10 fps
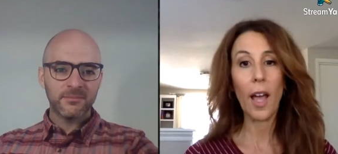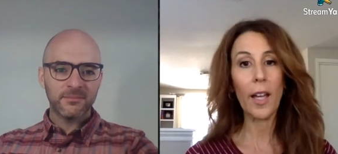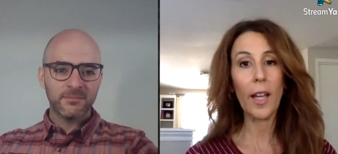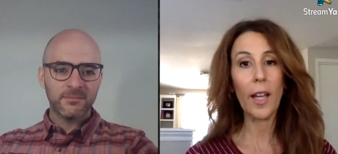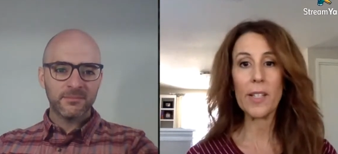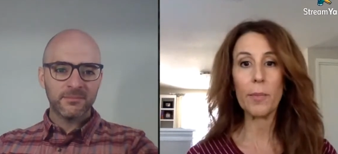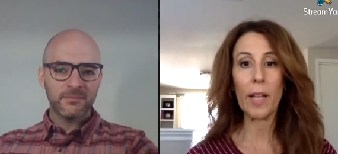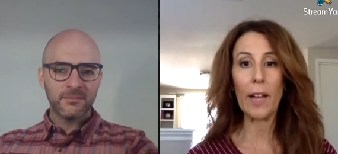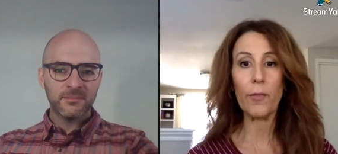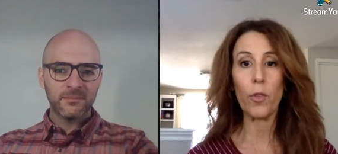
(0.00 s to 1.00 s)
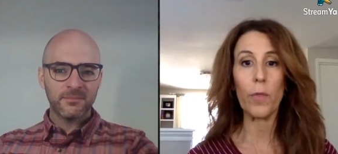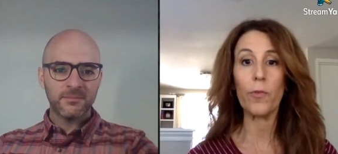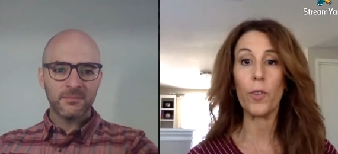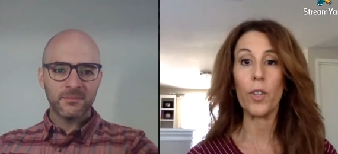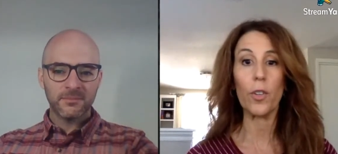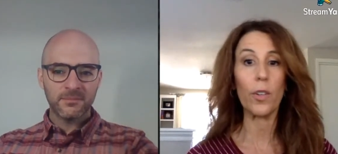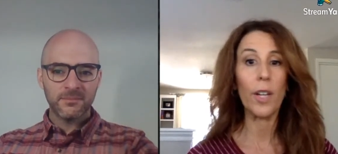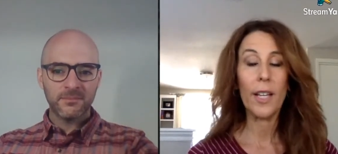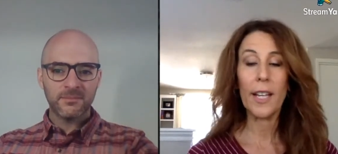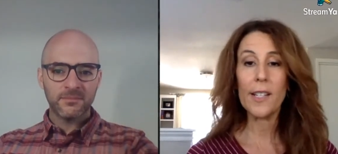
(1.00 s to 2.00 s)
Speaker 1: an amazing platform for
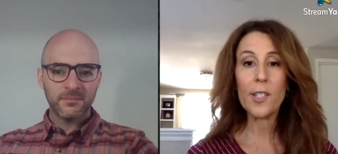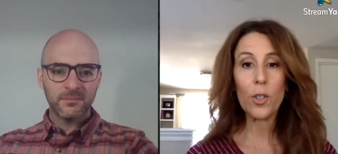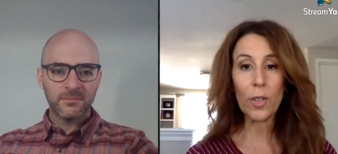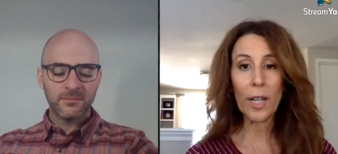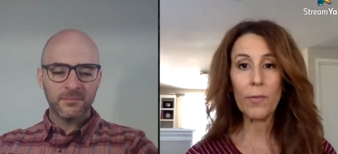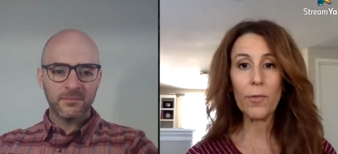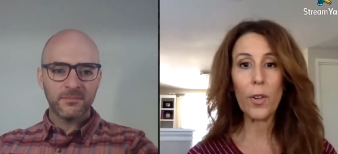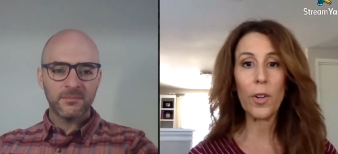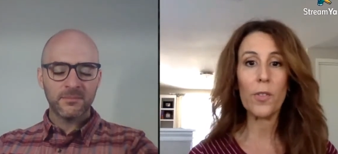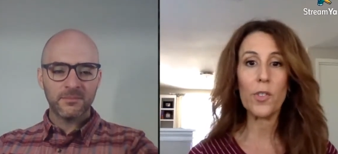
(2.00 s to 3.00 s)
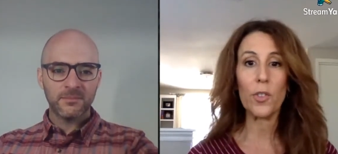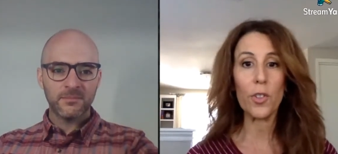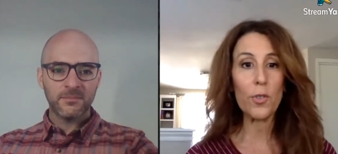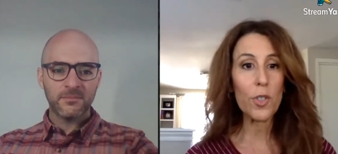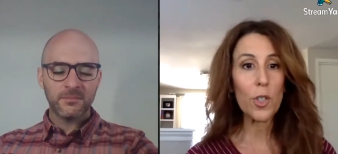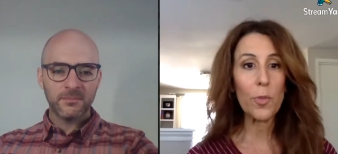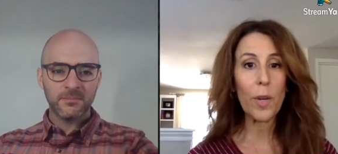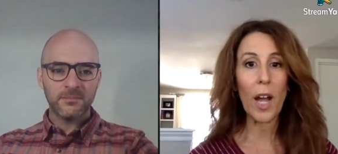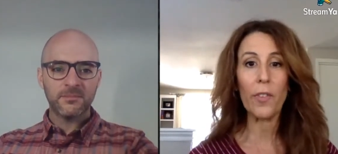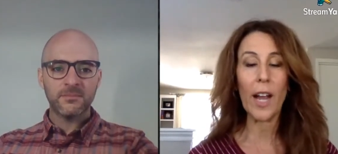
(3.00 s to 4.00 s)
your Instagram photos, your YouTube
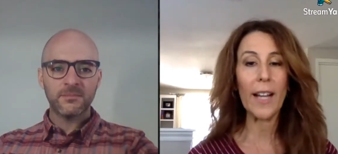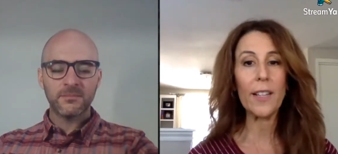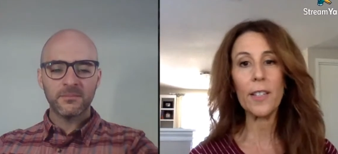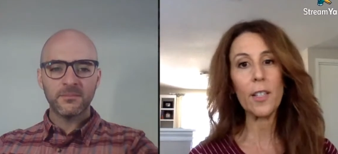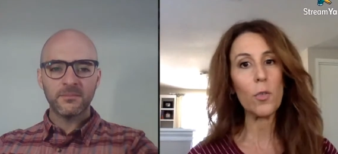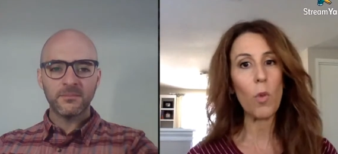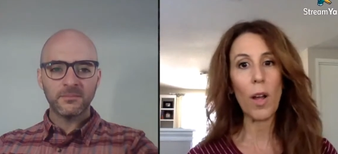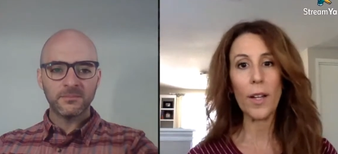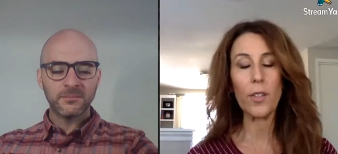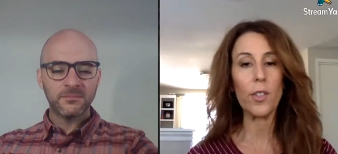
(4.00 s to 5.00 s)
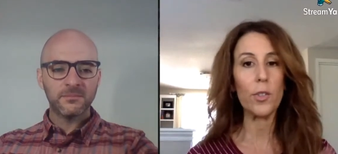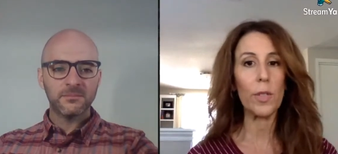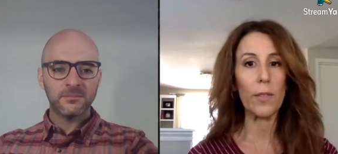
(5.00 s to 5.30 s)
cover, anything you want. You can do an